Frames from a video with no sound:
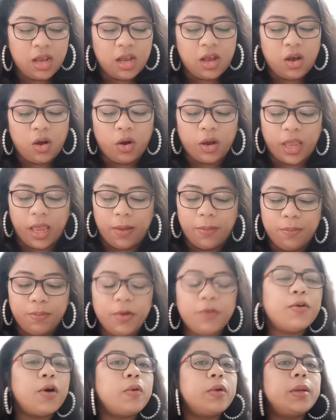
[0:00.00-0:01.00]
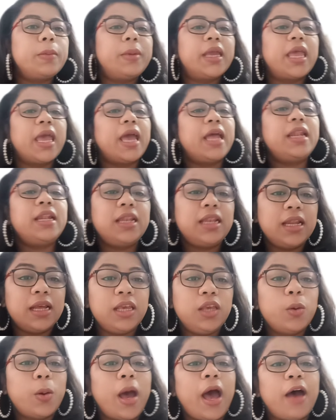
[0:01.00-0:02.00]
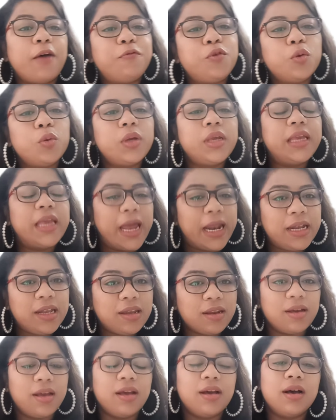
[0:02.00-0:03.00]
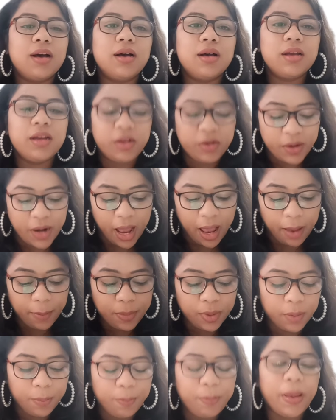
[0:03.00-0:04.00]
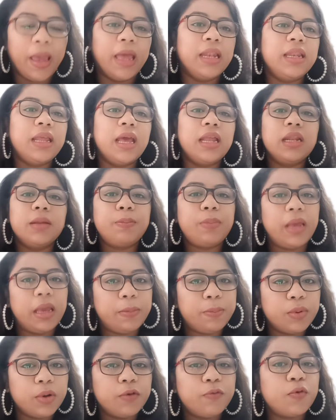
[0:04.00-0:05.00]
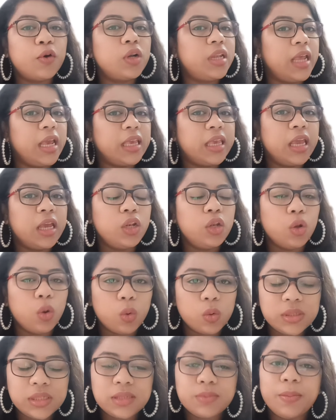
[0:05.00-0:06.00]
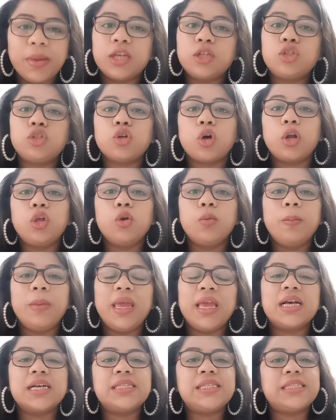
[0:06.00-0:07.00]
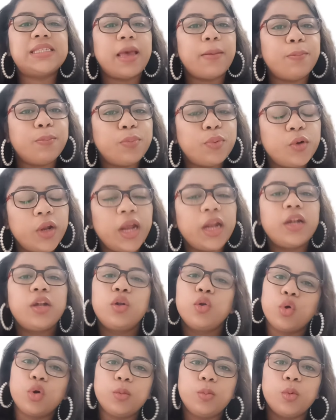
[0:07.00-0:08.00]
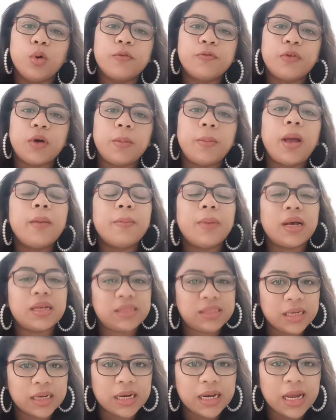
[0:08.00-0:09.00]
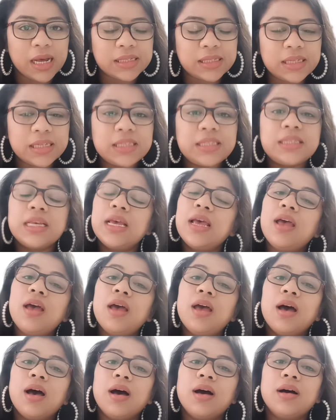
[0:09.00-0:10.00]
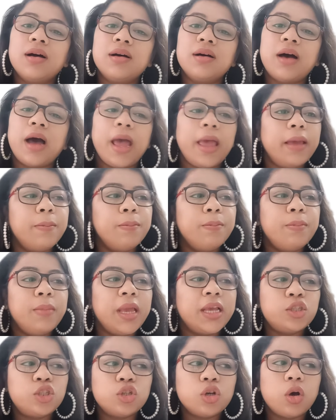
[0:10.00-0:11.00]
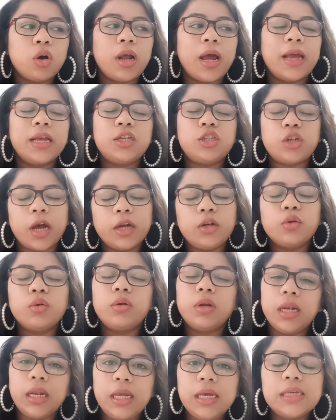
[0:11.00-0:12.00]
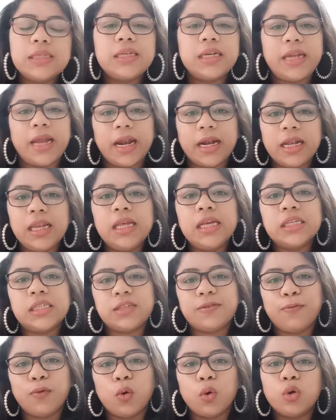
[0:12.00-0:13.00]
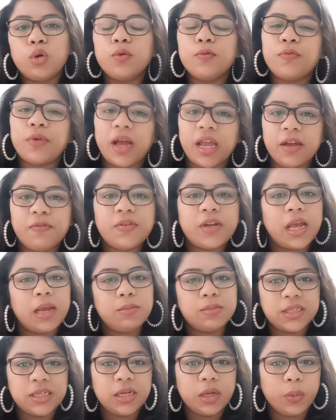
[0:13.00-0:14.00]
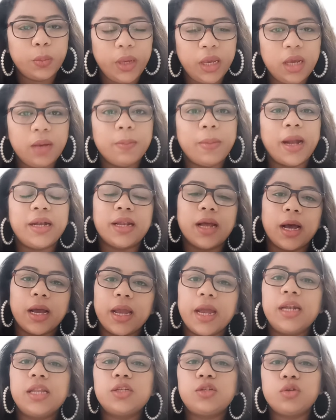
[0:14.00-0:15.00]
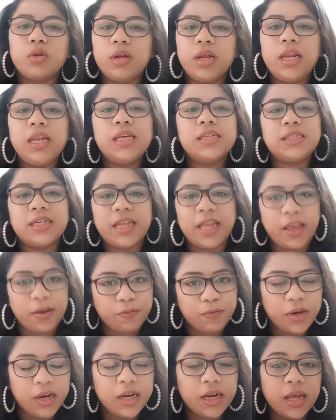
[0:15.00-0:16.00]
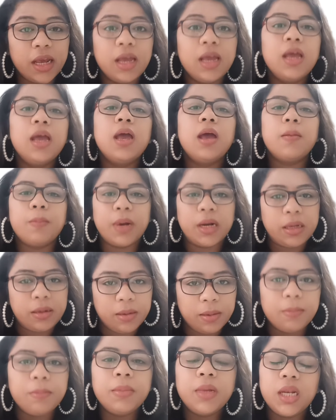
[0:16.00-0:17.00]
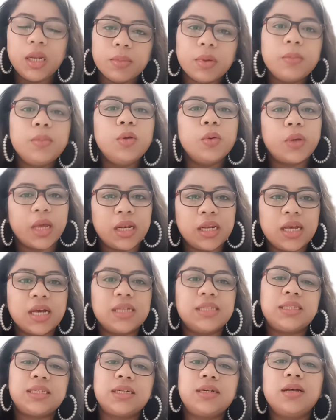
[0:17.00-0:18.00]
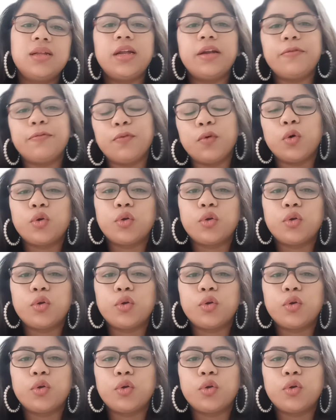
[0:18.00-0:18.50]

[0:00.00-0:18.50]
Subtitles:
Okay, before we begin, you have to grab a pen and a paper for taking notes. Make sure you make a separate notebook for my master classes. I make sure I try to release it at least 4 to 5 times in a week. My target is to release it every day, but minimum you can consider that 4